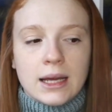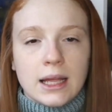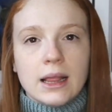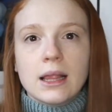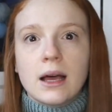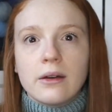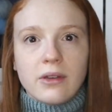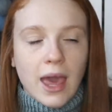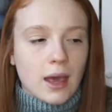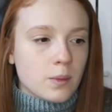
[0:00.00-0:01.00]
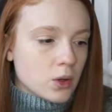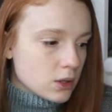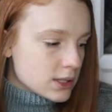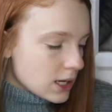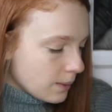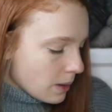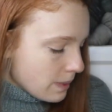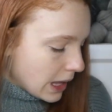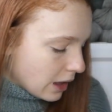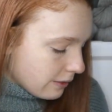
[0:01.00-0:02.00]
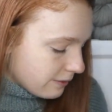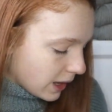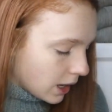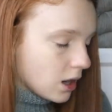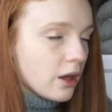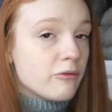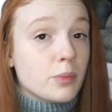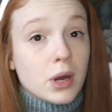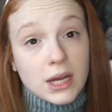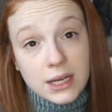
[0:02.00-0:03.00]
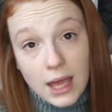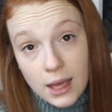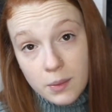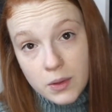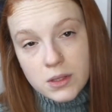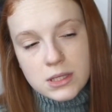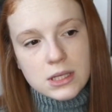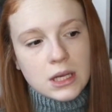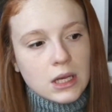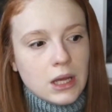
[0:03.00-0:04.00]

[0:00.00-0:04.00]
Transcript: I love cables. I'm a big fan of braided cables.